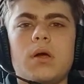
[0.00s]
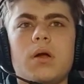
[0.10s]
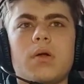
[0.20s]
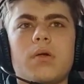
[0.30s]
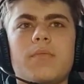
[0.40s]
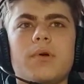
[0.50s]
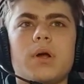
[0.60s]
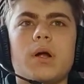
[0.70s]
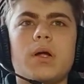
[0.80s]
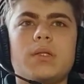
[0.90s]
uh,
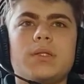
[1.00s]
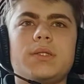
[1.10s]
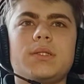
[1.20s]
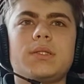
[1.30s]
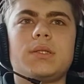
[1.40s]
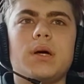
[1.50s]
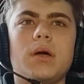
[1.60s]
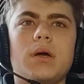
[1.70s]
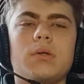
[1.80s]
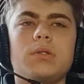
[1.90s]
cryptocurrencies
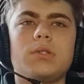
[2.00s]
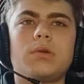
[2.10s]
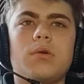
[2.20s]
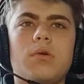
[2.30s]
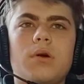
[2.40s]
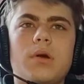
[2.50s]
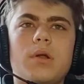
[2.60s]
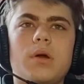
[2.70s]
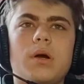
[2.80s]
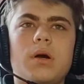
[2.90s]
like
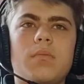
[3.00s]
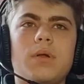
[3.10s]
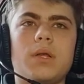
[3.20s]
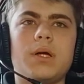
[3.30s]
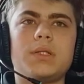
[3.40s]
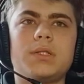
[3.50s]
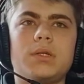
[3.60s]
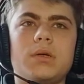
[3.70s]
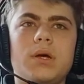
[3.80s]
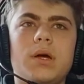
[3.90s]
Dogecoin, Hyperledger,